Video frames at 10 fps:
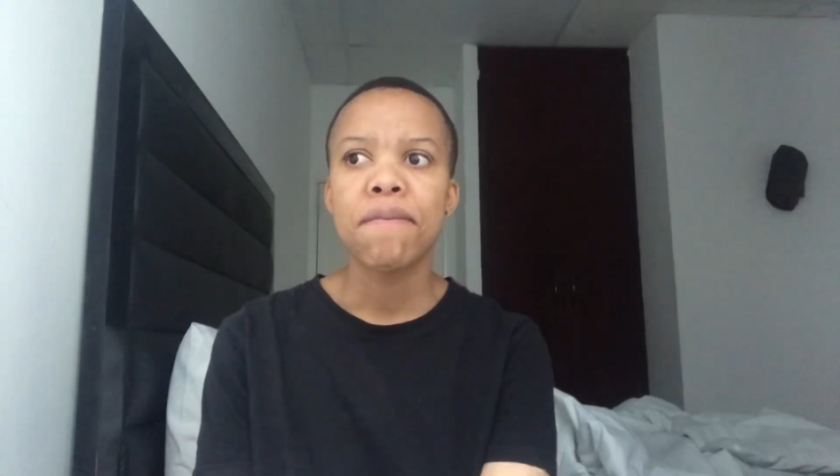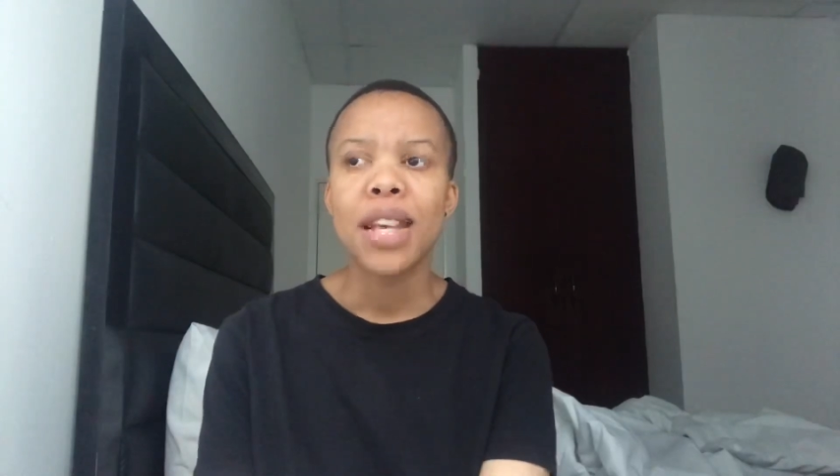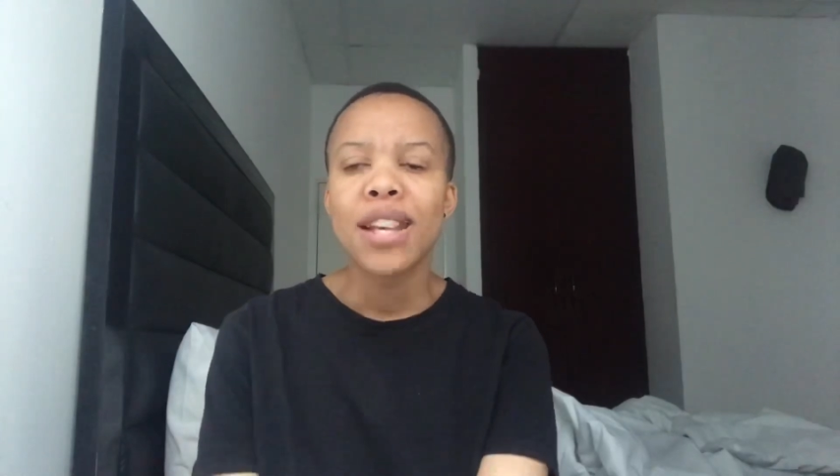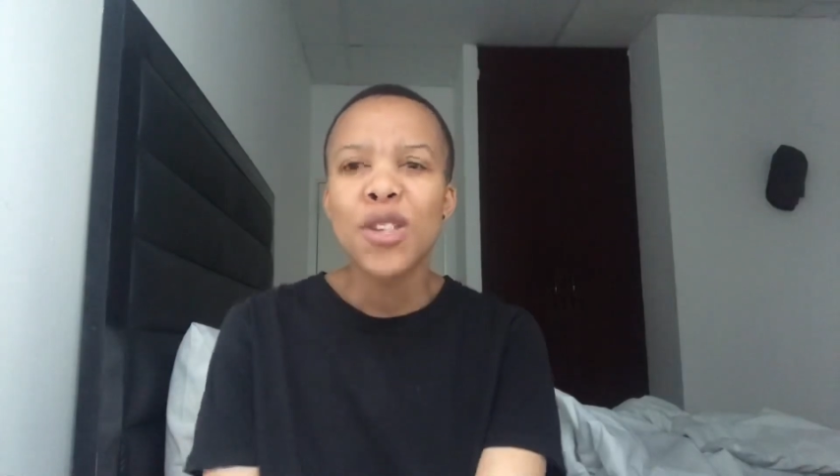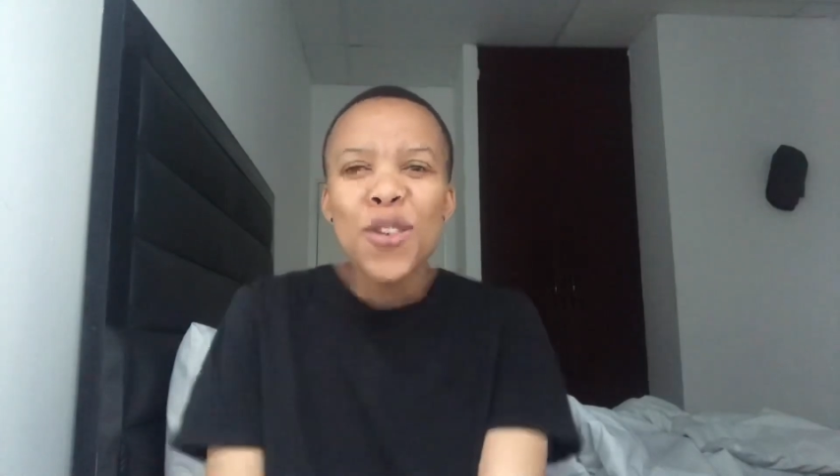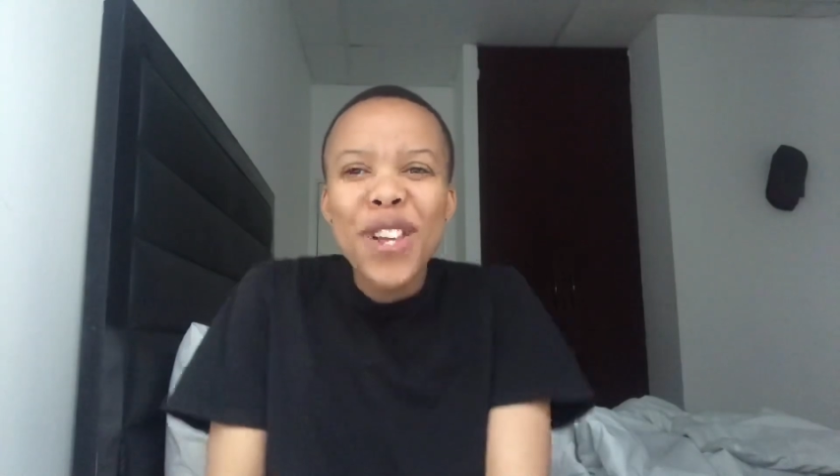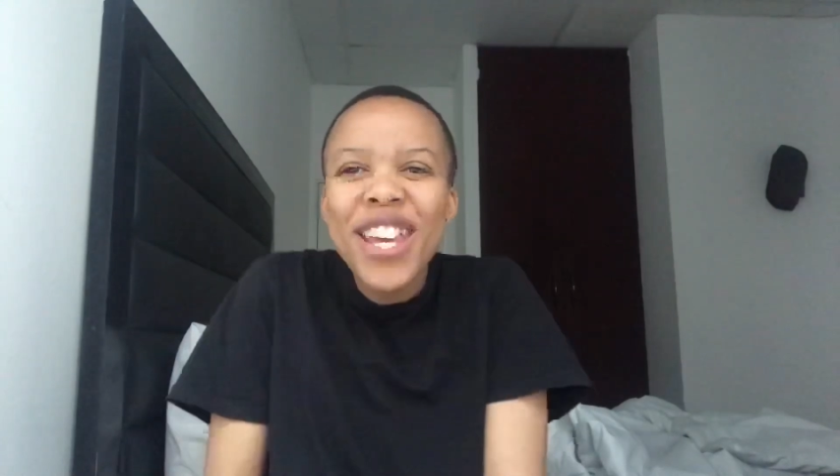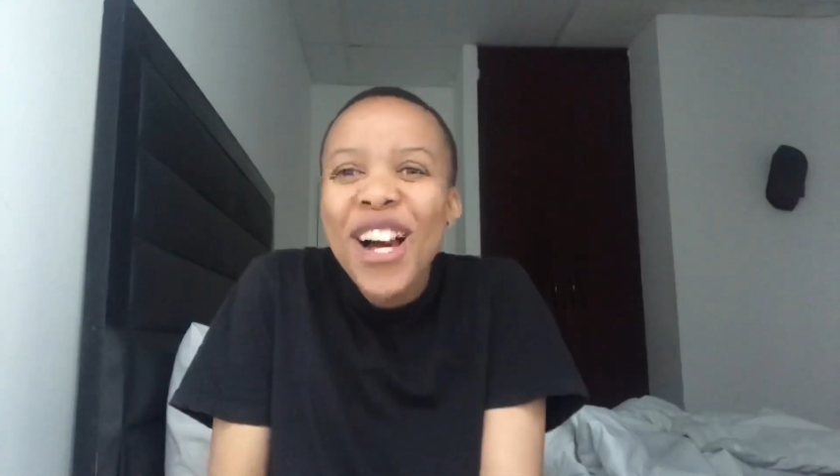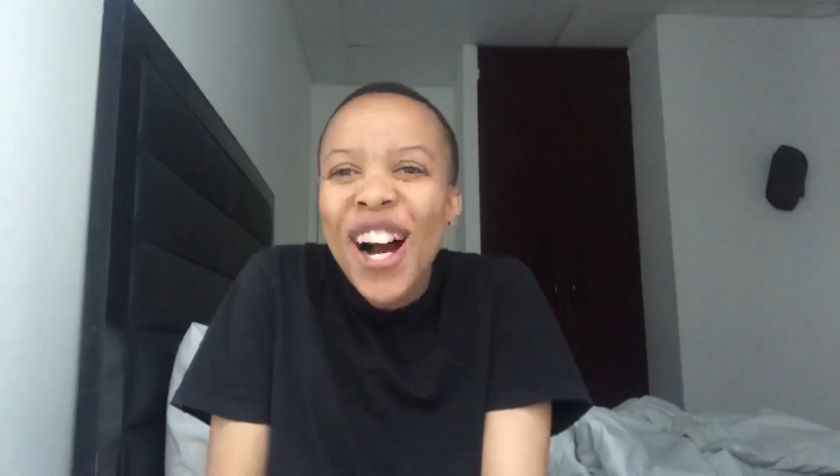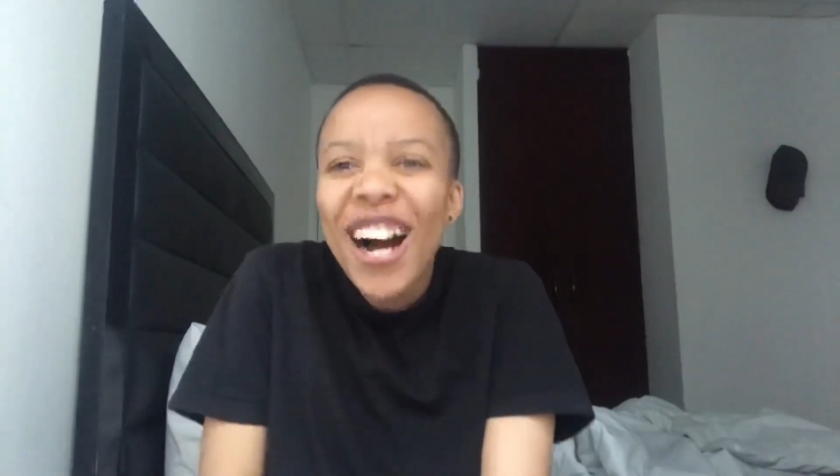So
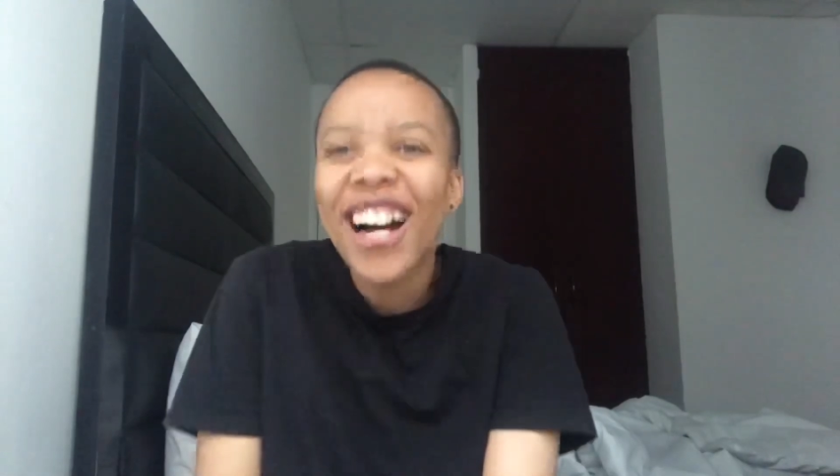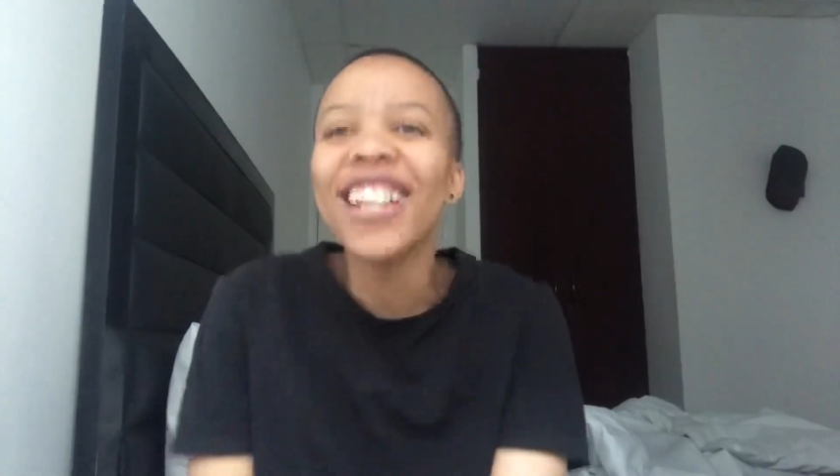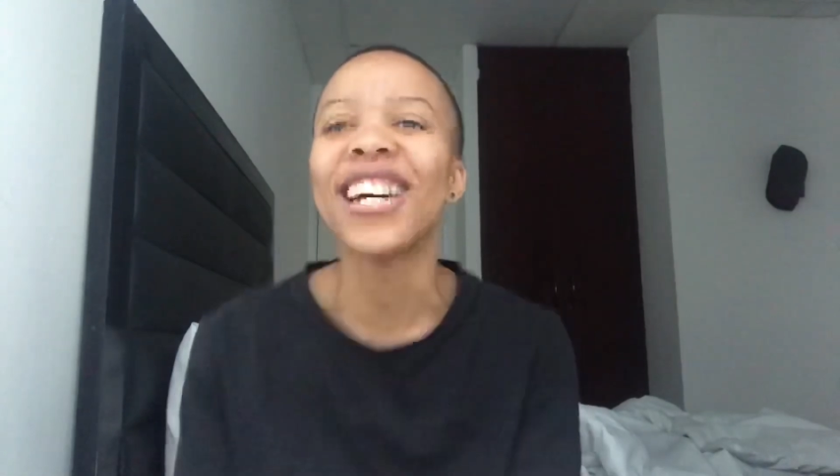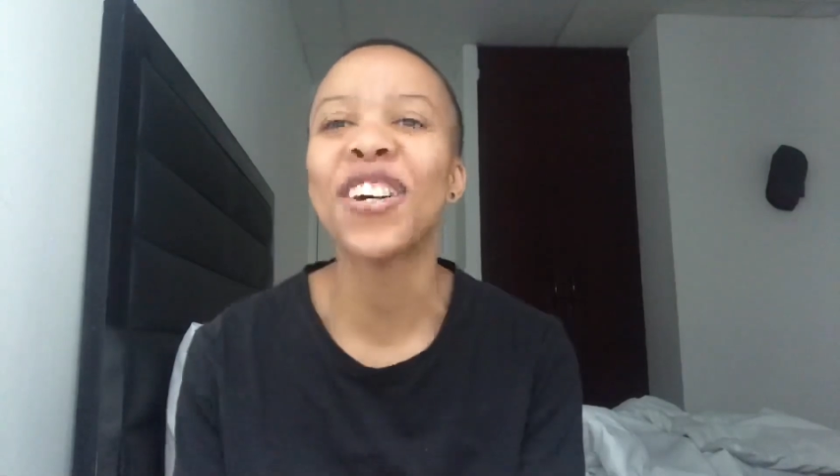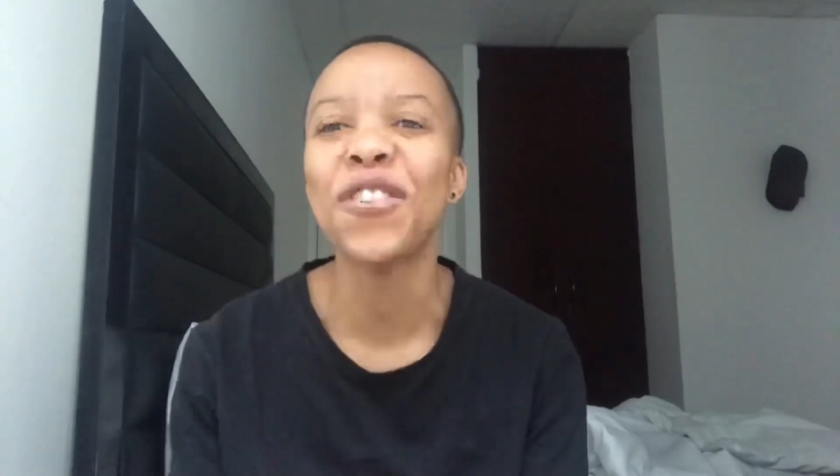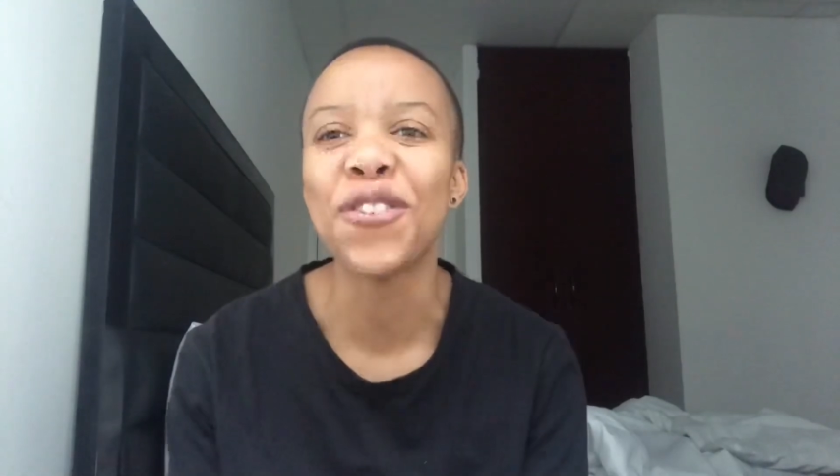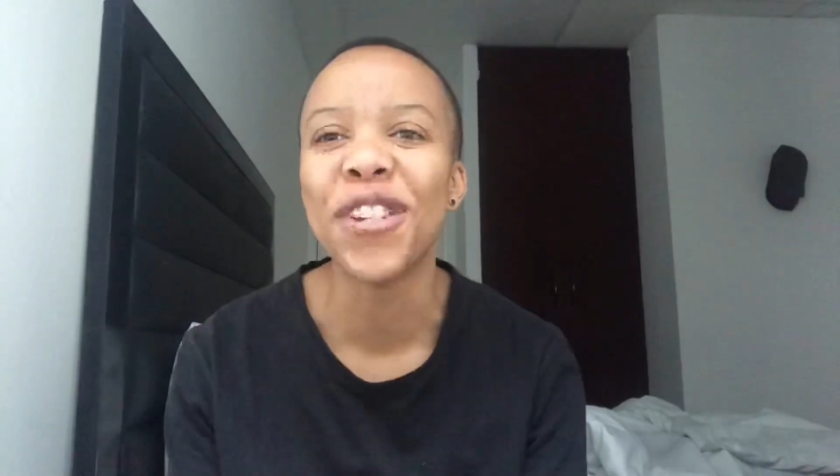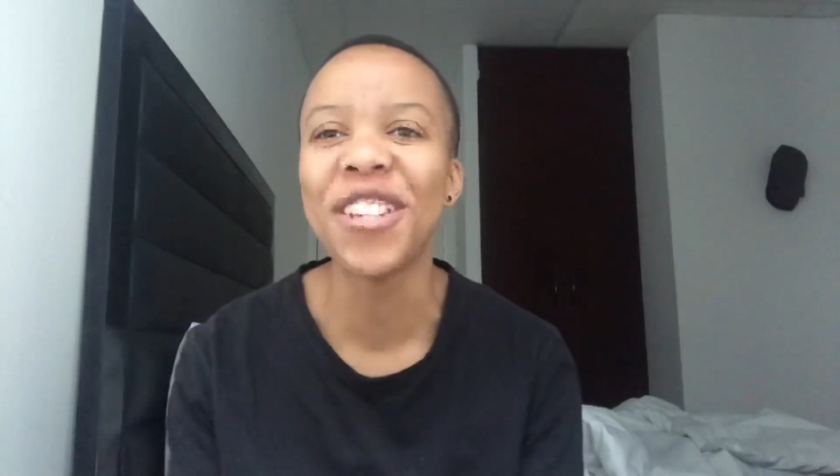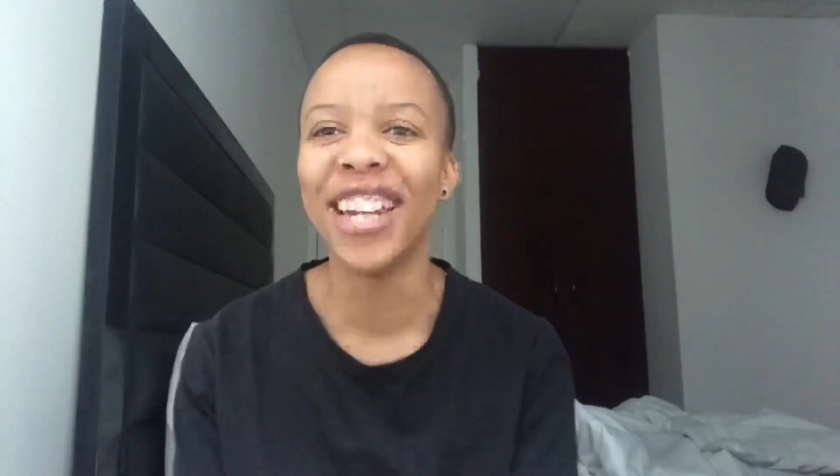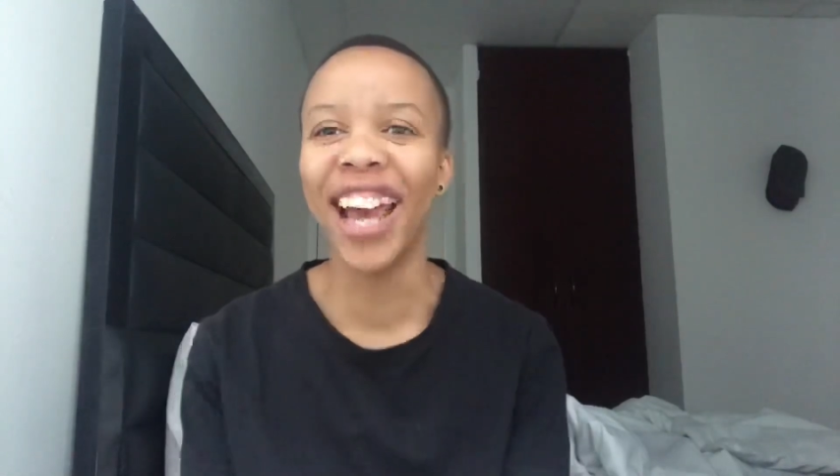yeah, I like coffee. What
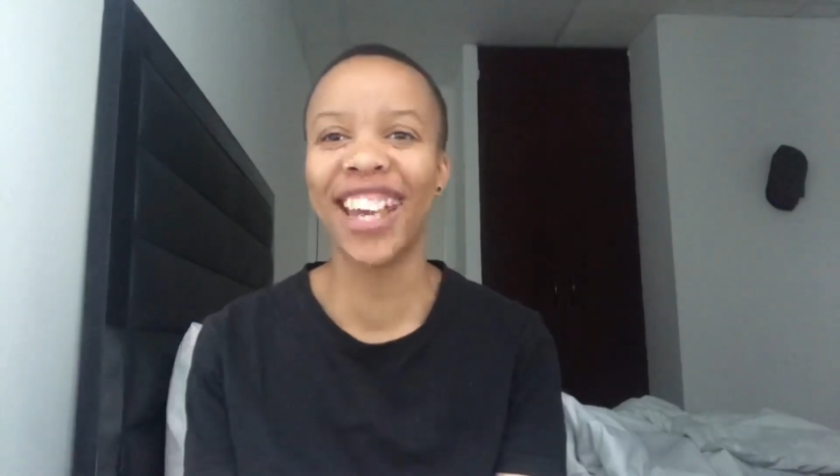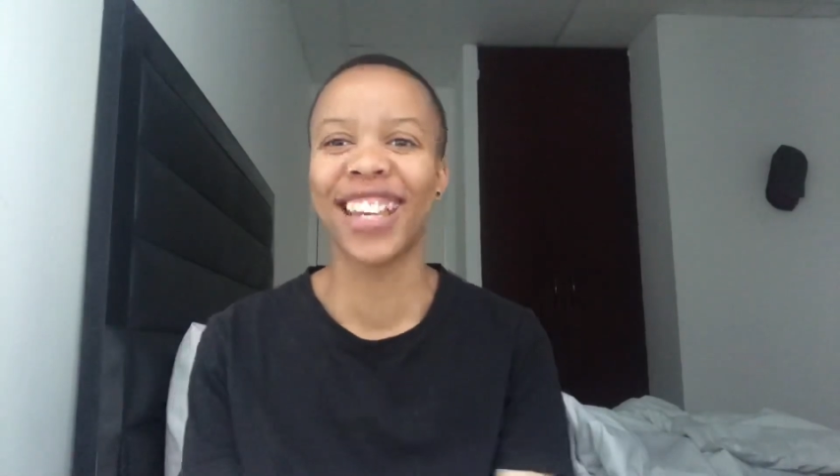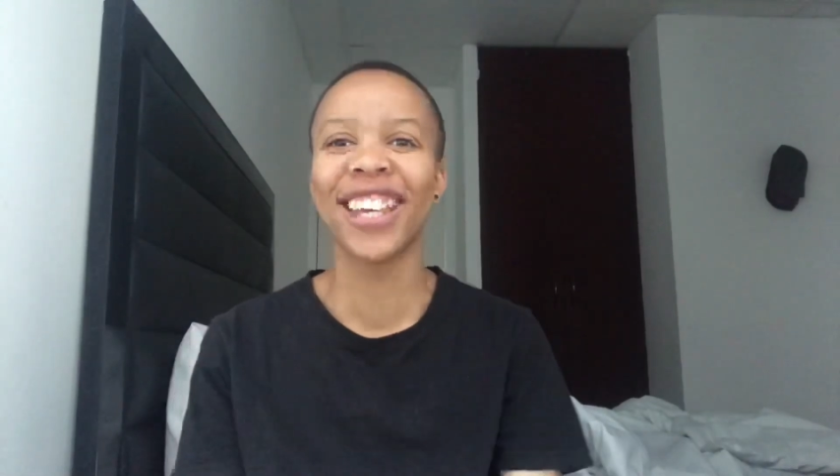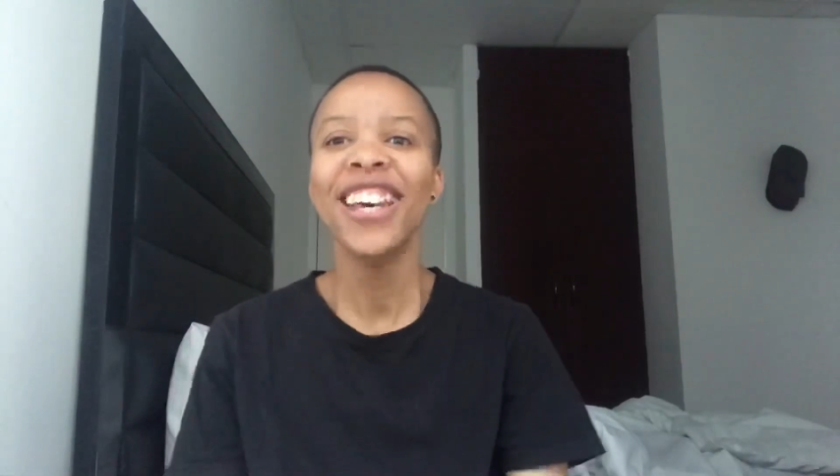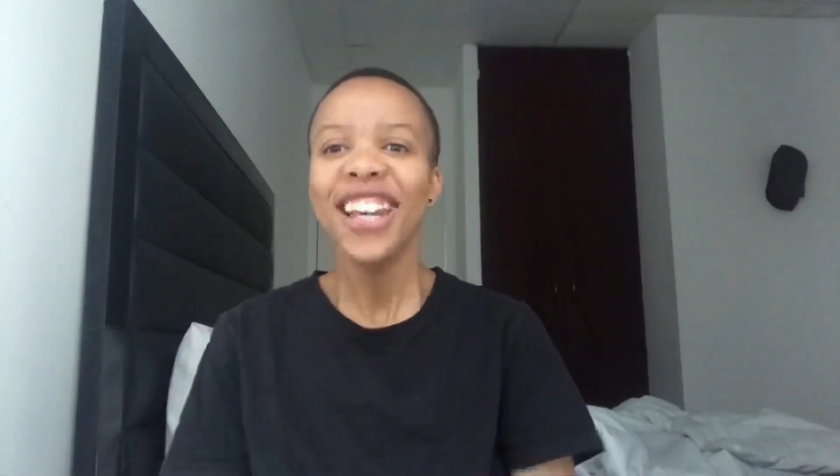do you like?